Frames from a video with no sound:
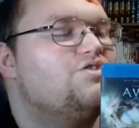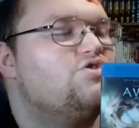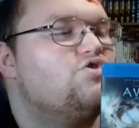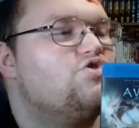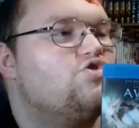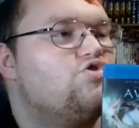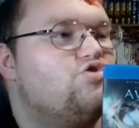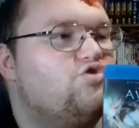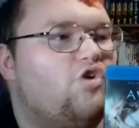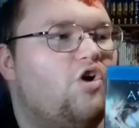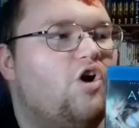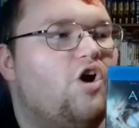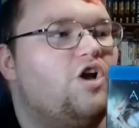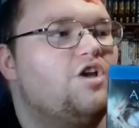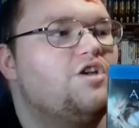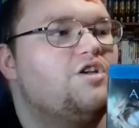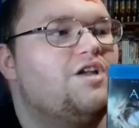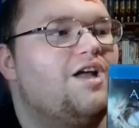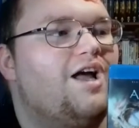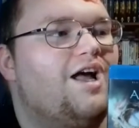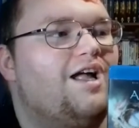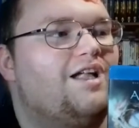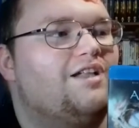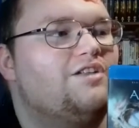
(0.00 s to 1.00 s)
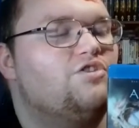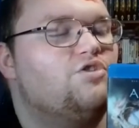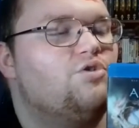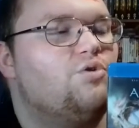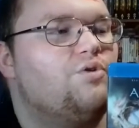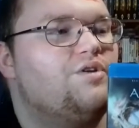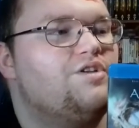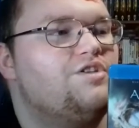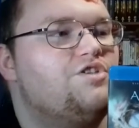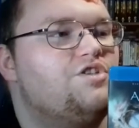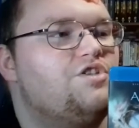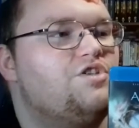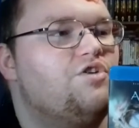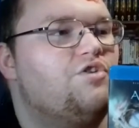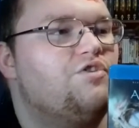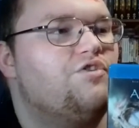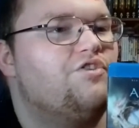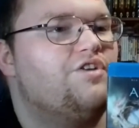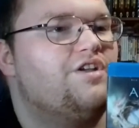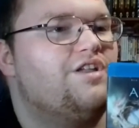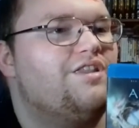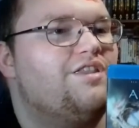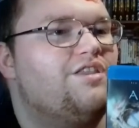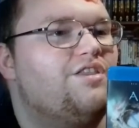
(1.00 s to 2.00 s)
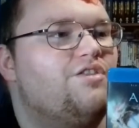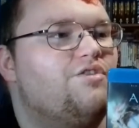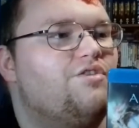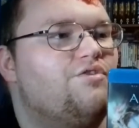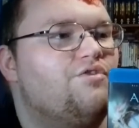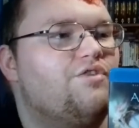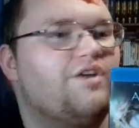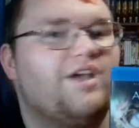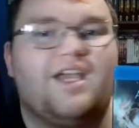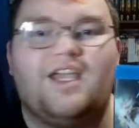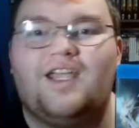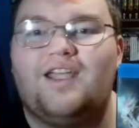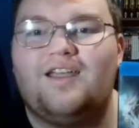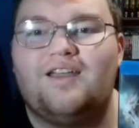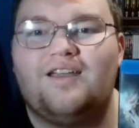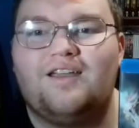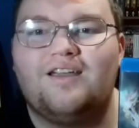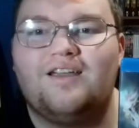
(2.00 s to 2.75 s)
Tron, and Toy Story 3.